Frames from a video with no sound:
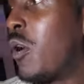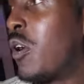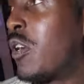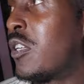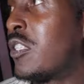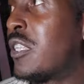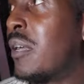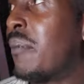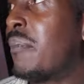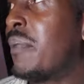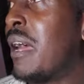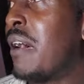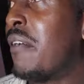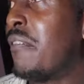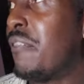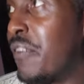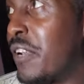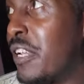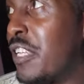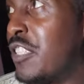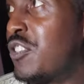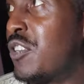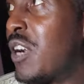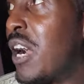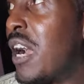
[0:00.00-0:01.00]
work something out like, for
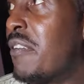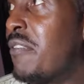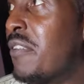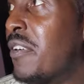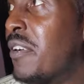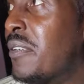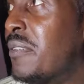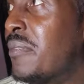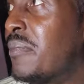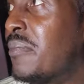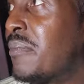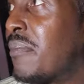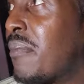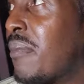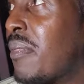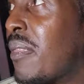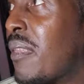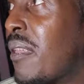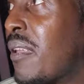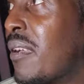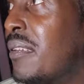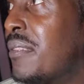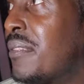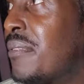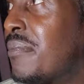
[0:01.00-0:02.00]
the driver. I said, I'm
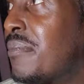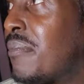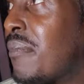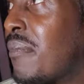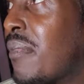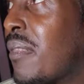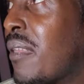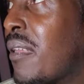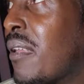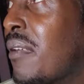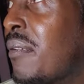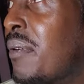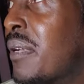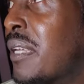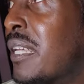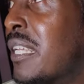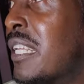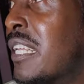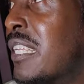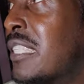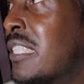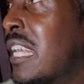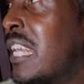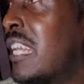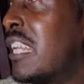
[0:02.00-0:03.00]
not paying nothing. We can
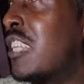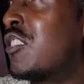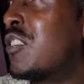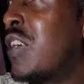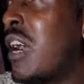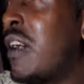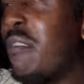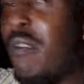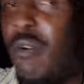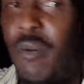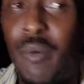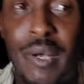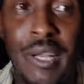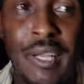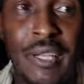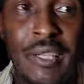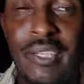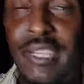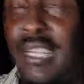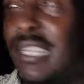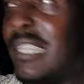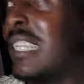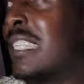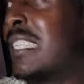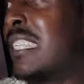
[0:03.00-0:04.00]
just get the driver
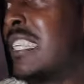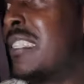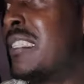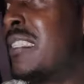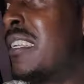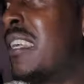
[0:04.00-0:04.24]
Because this is